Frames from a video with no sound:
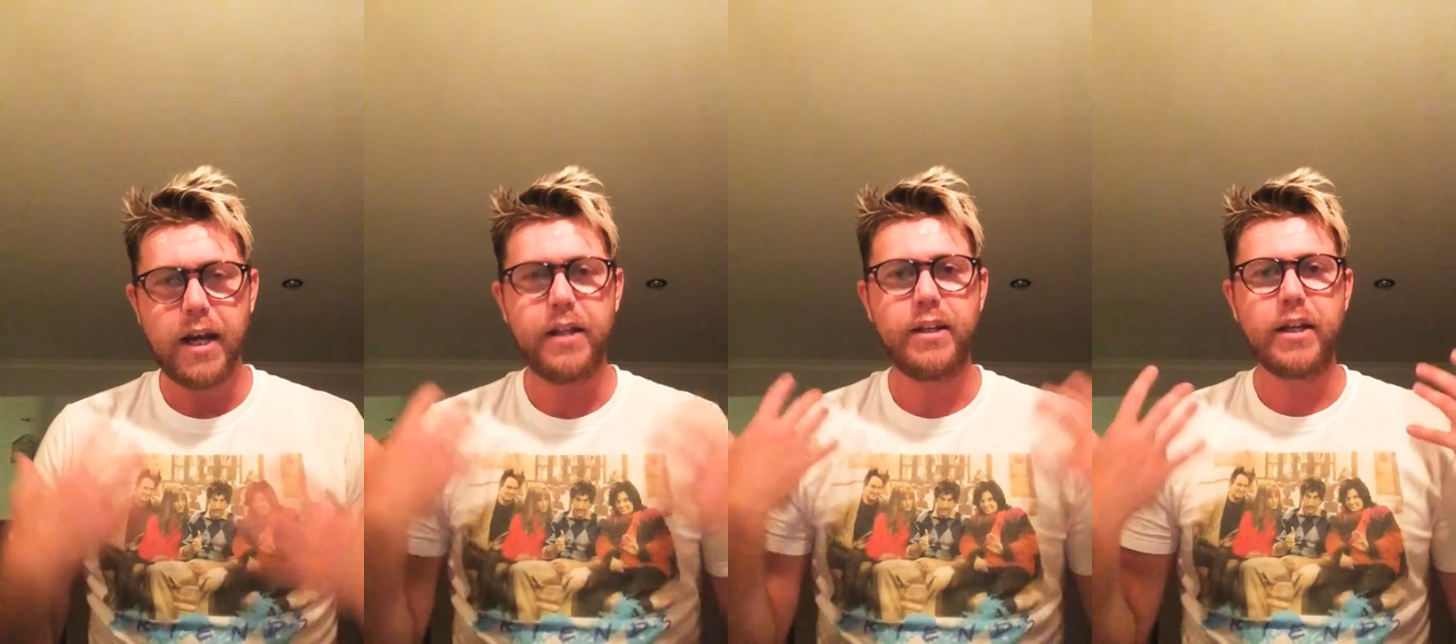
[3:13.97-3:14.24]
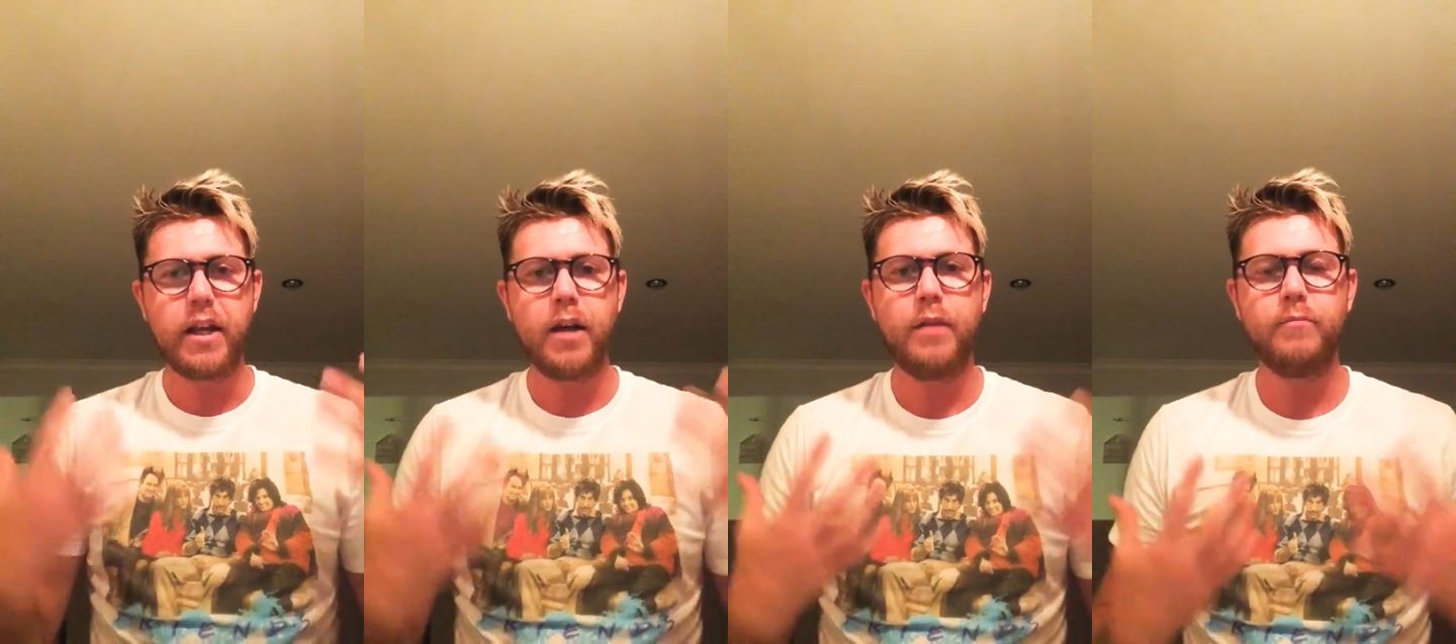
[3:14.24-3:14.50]
and
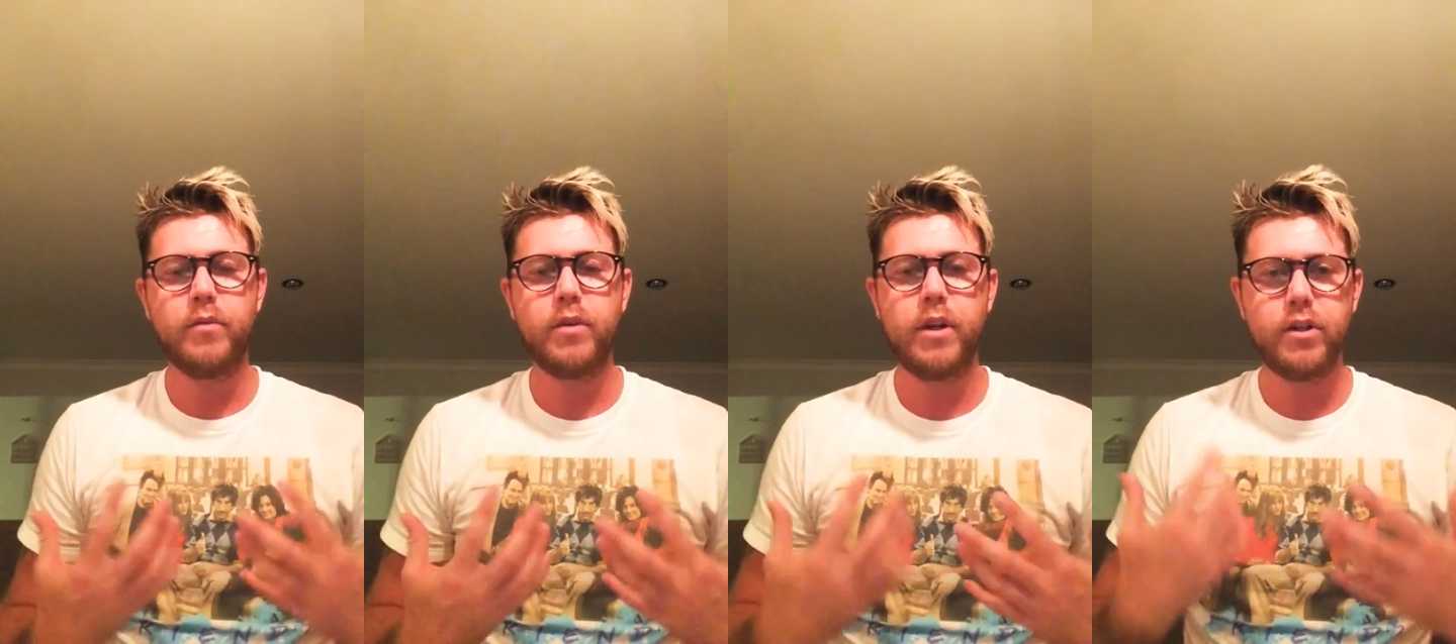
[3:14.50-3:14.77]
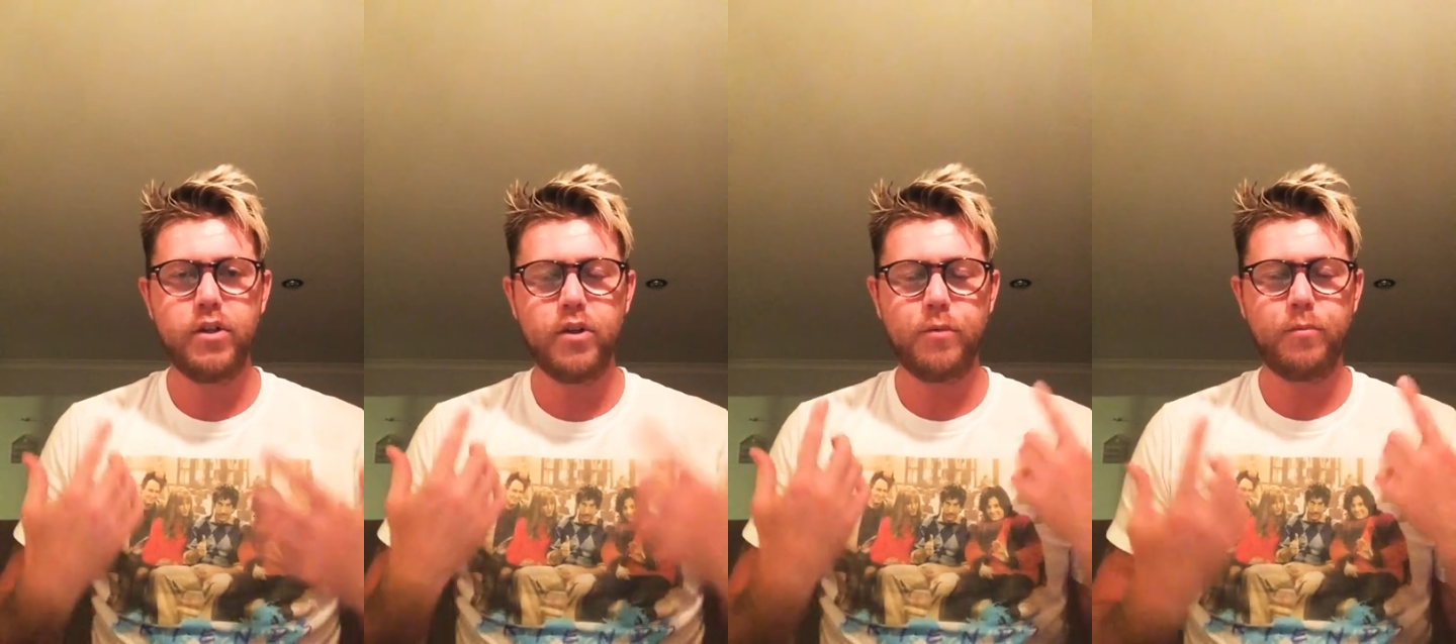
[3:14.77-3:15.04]
they come
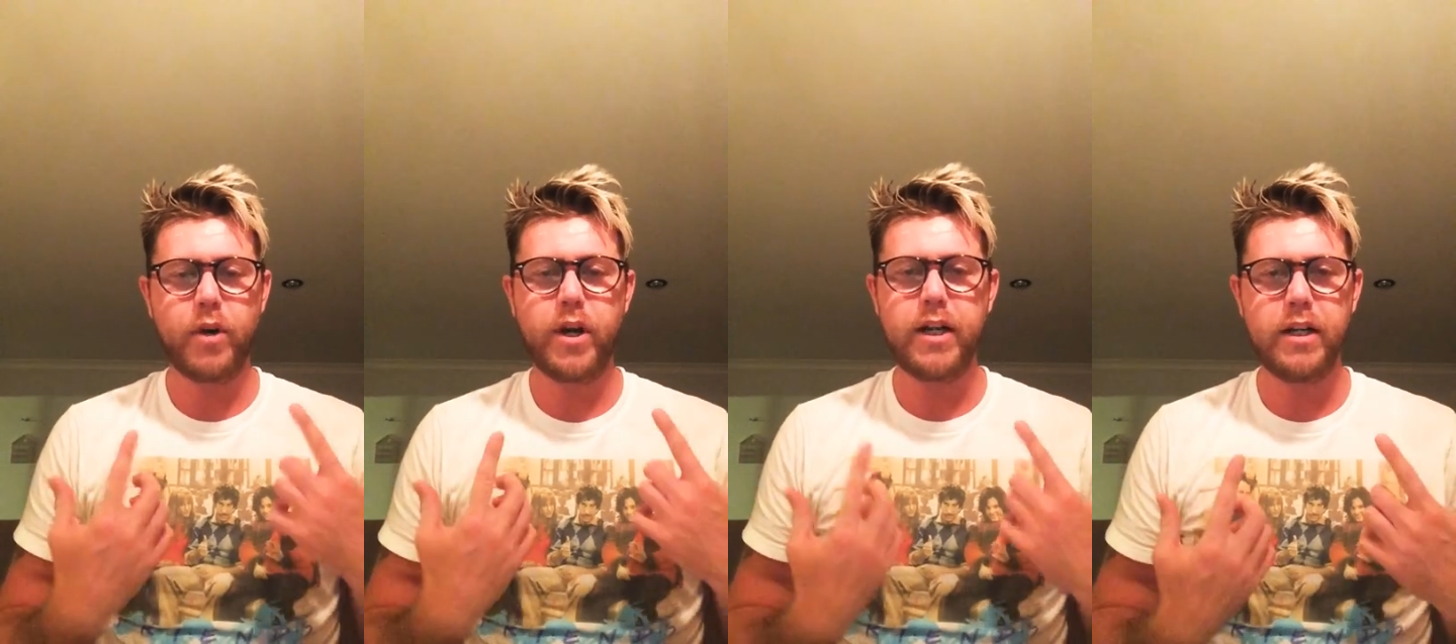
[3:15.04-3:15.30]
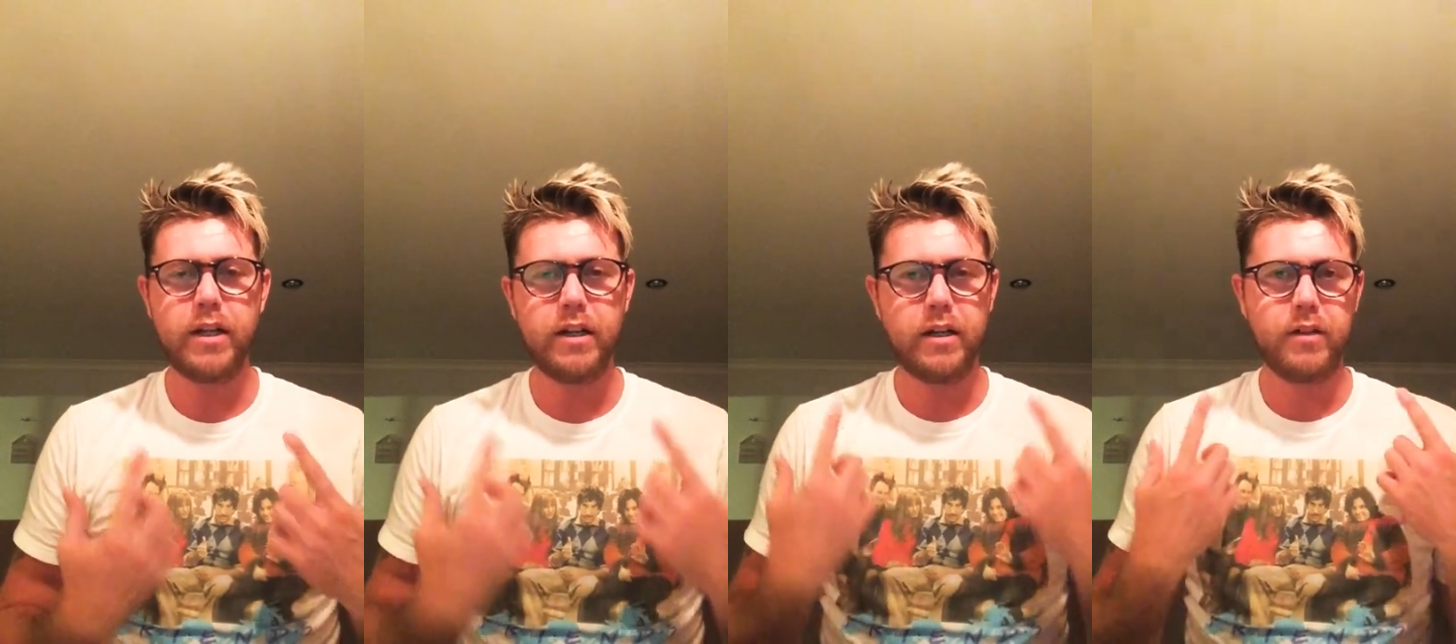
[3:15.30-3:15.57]
and your
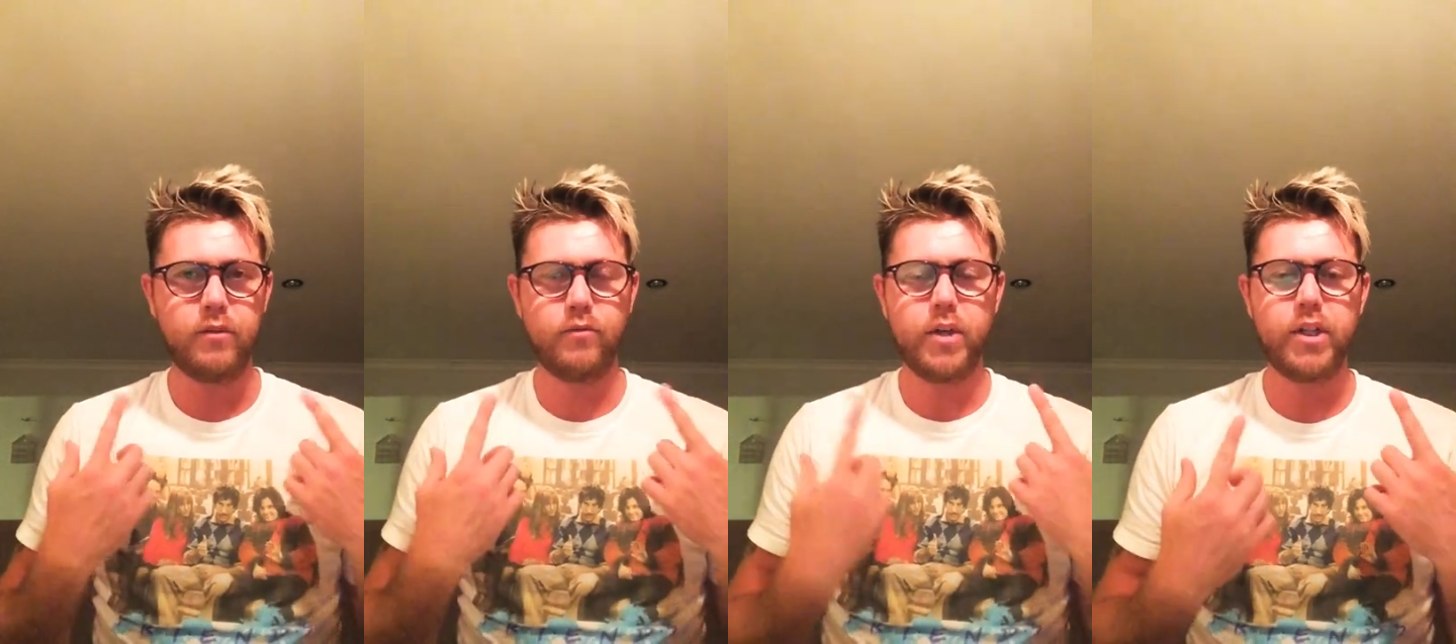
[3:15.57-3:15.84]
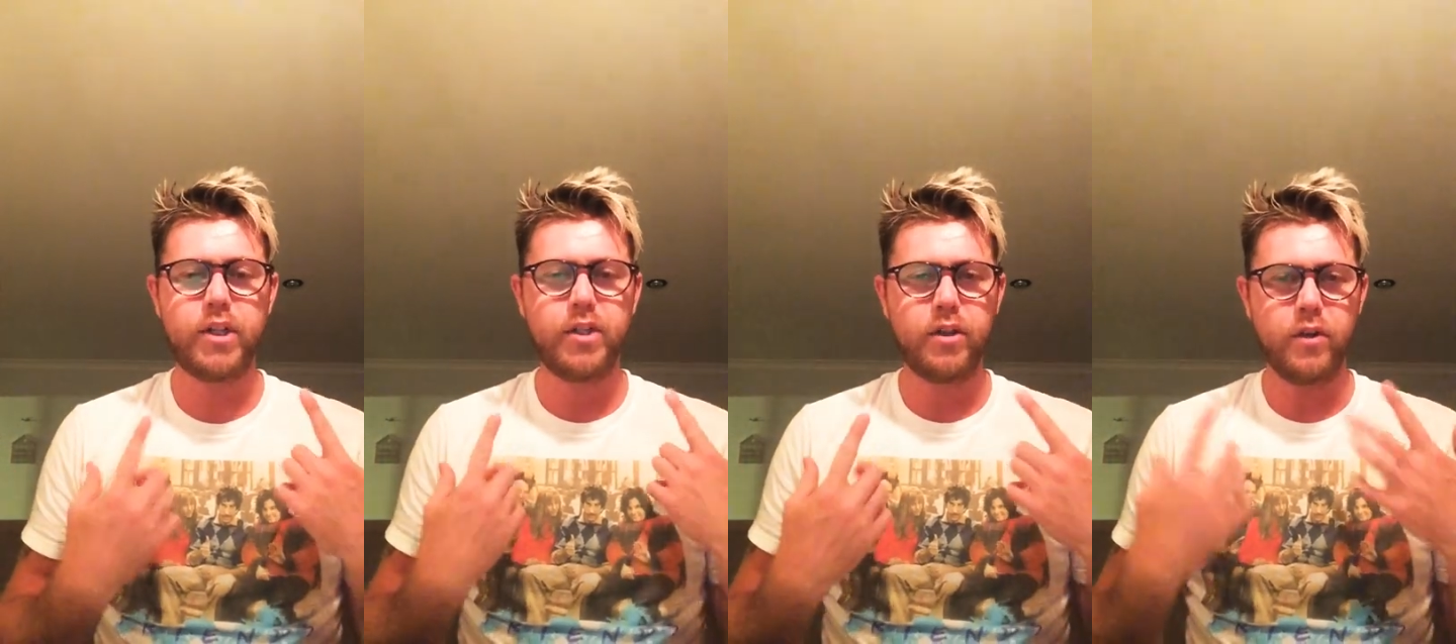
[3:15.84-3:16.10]
brain is
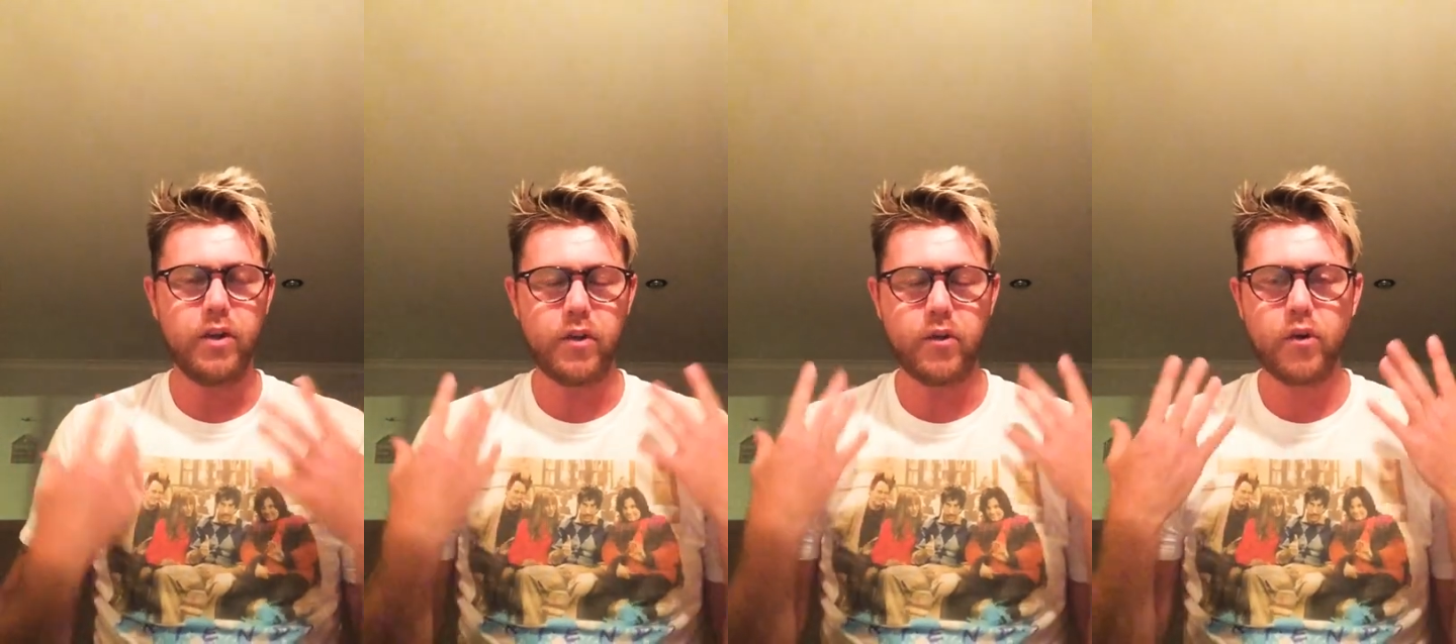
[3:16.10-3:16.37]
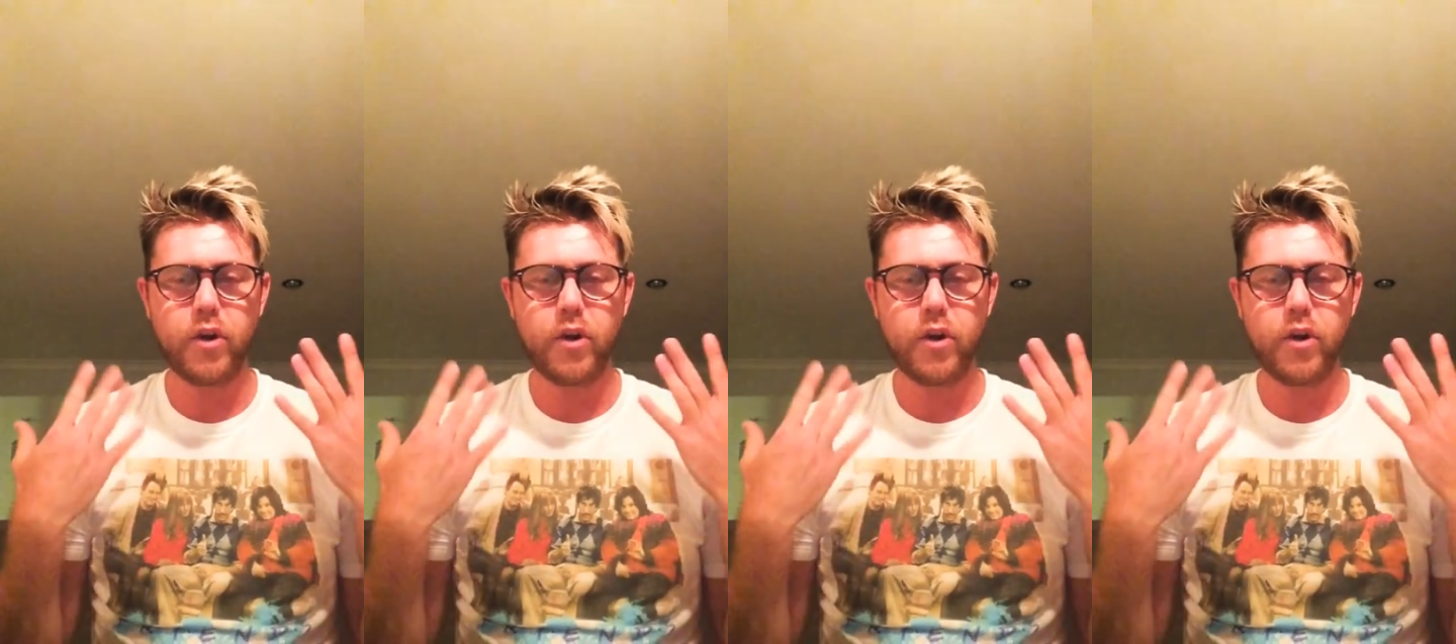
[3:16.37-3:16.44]
registering,